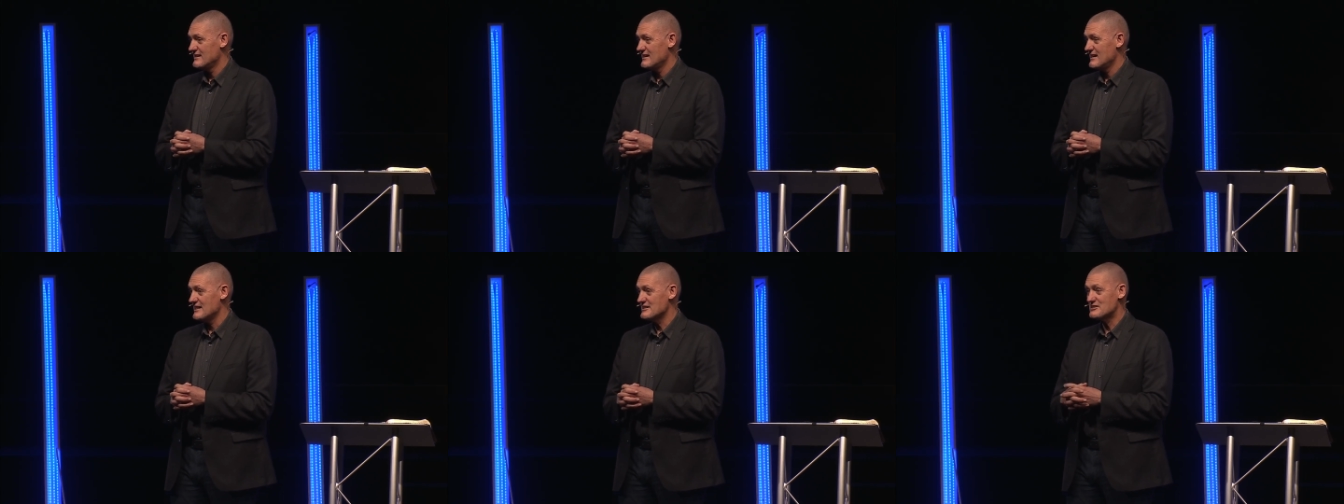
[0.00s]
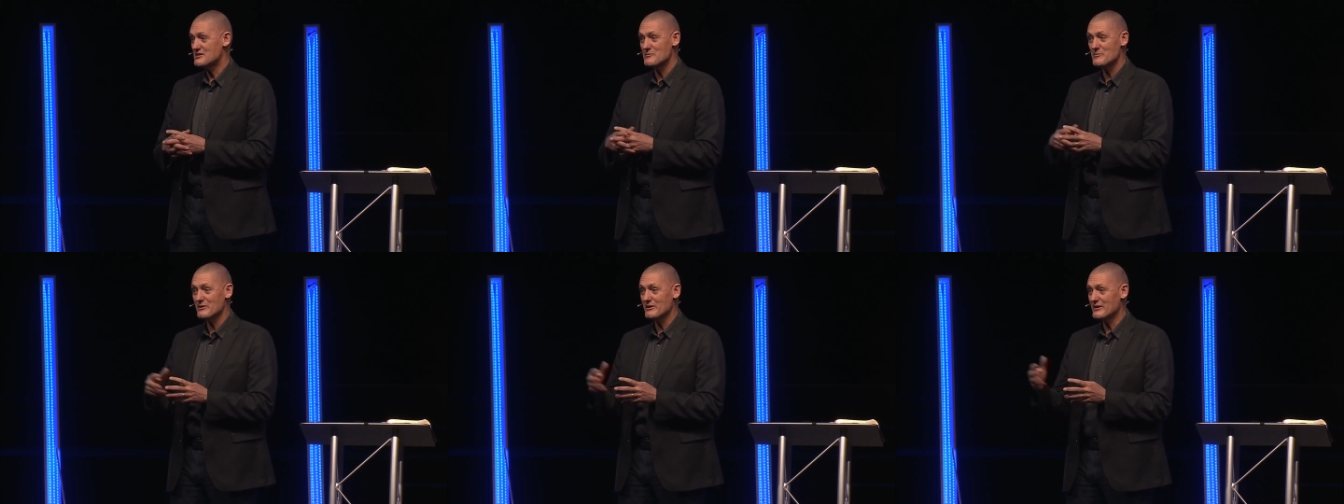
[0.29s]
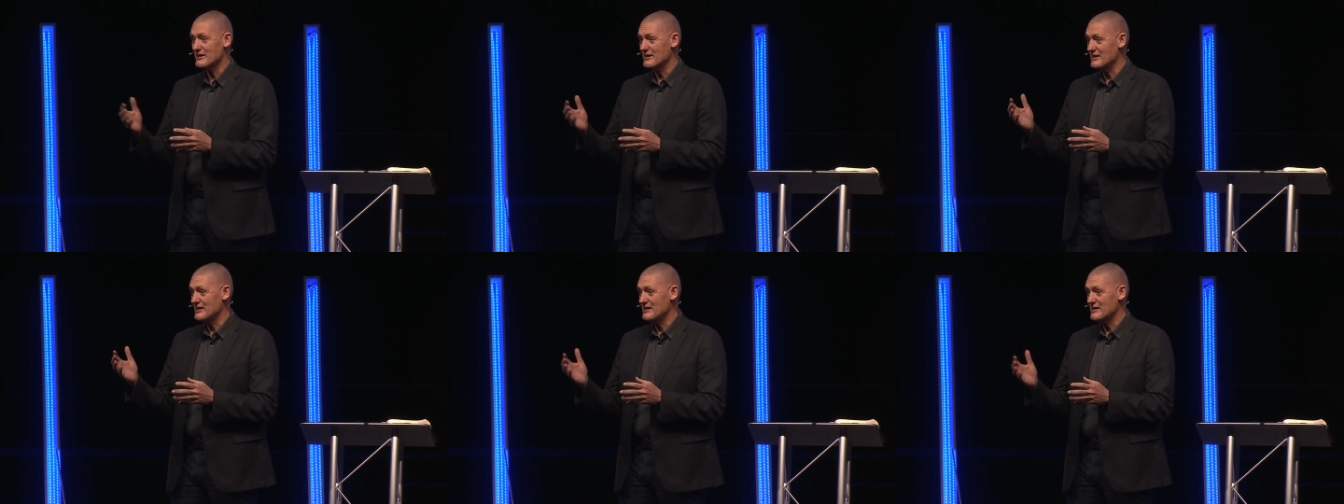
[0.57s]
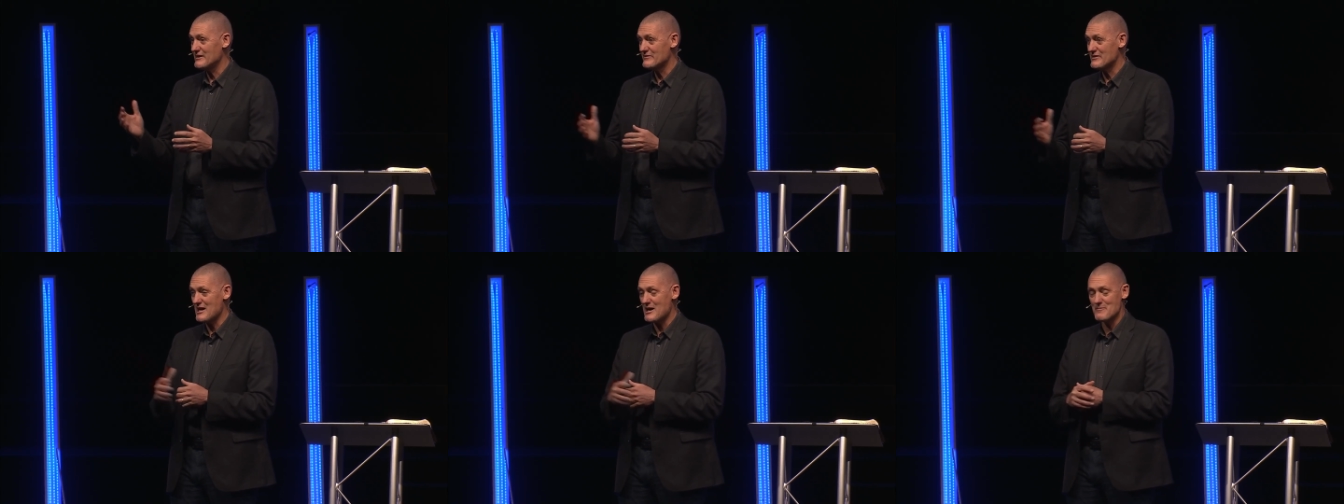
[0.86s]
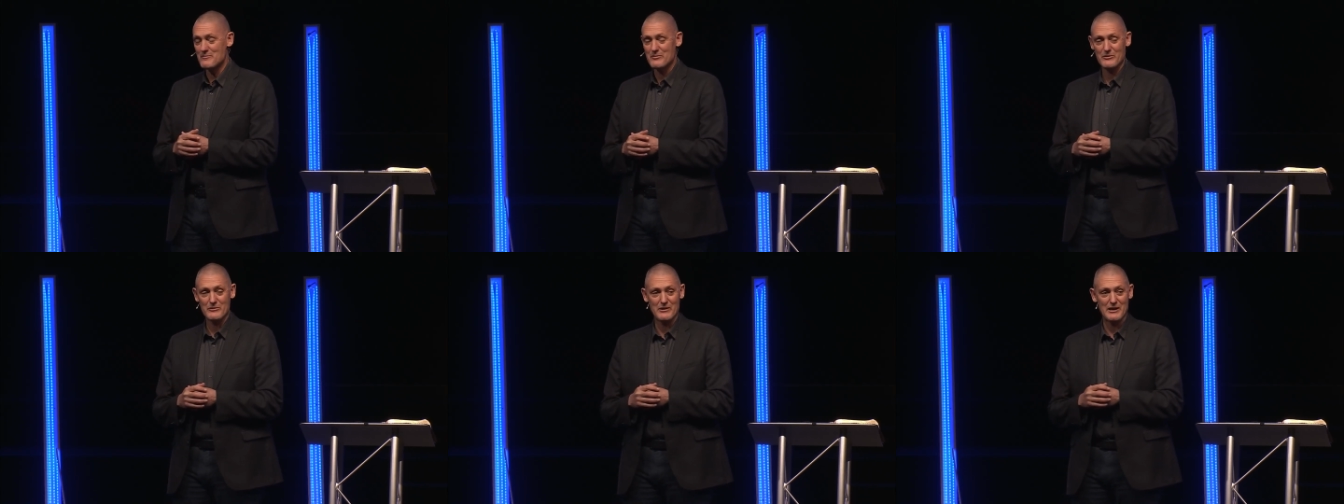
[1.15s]
At the beginning of
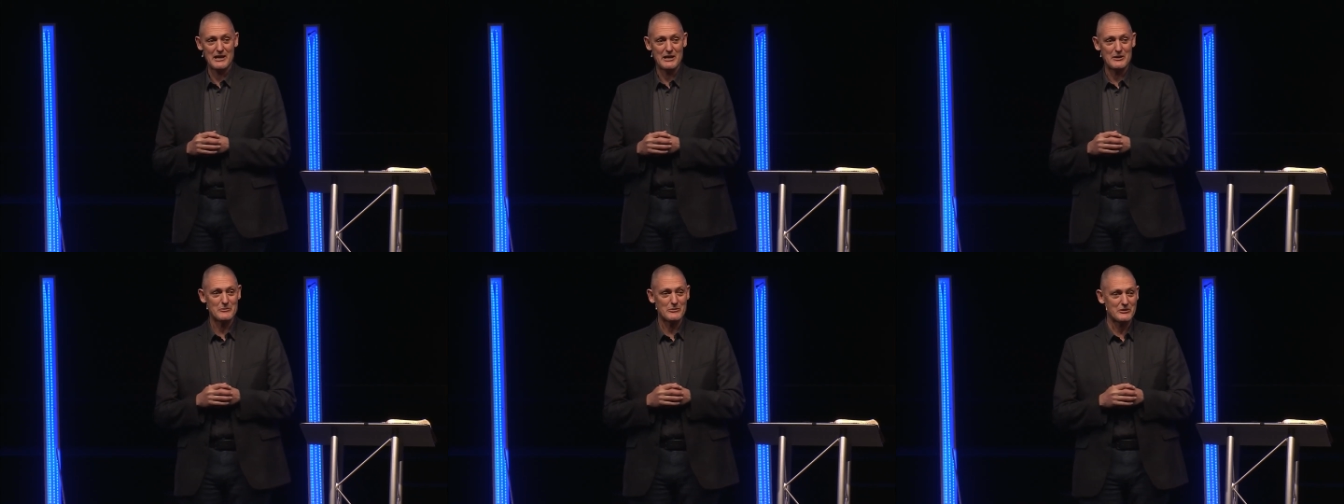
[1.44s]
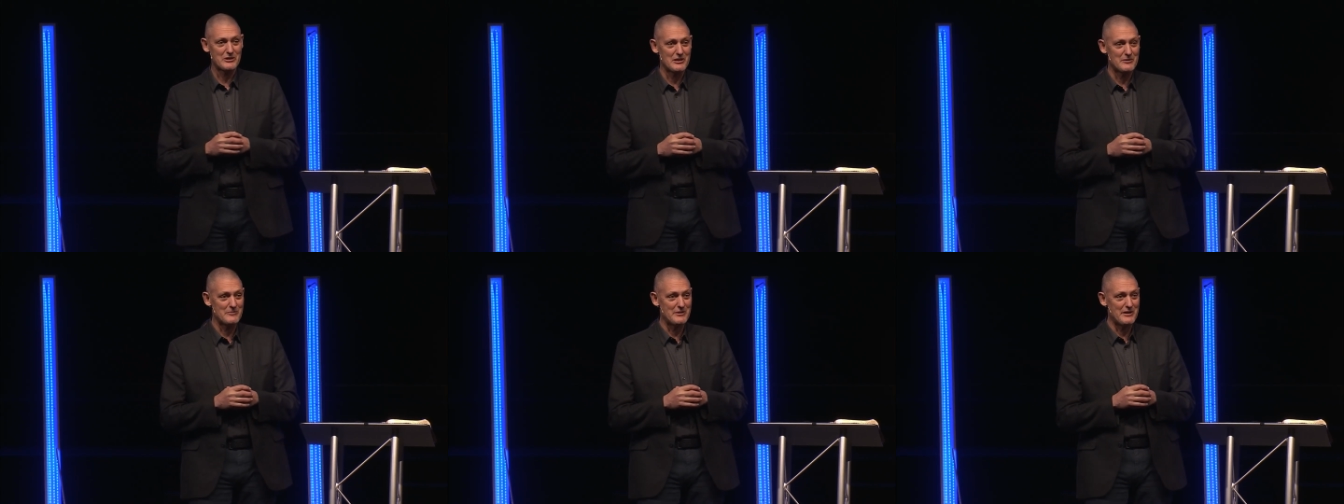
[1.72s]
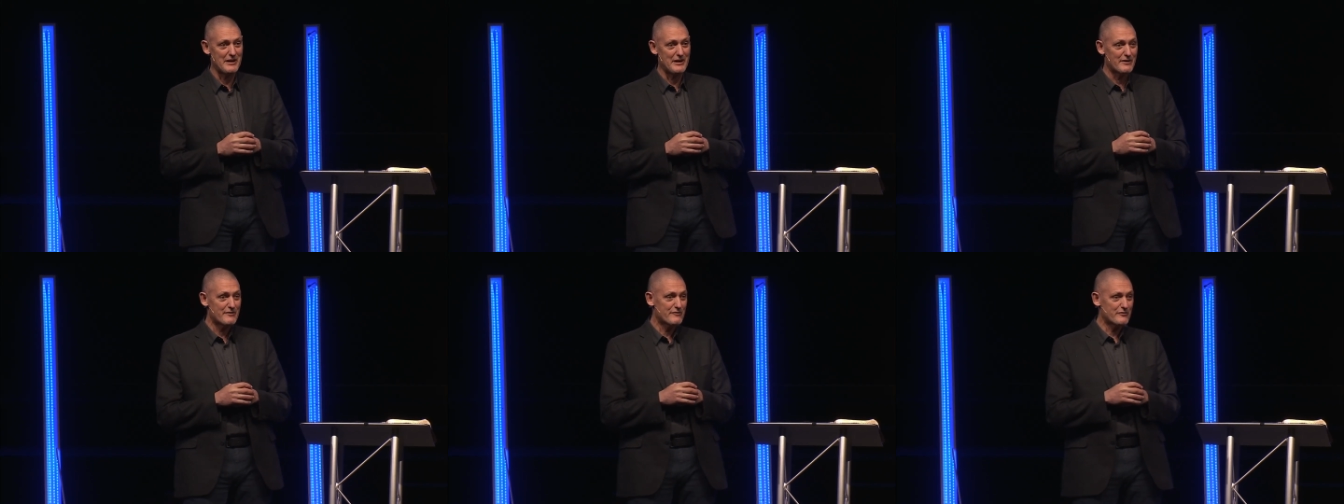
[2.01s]
that parade will come the Air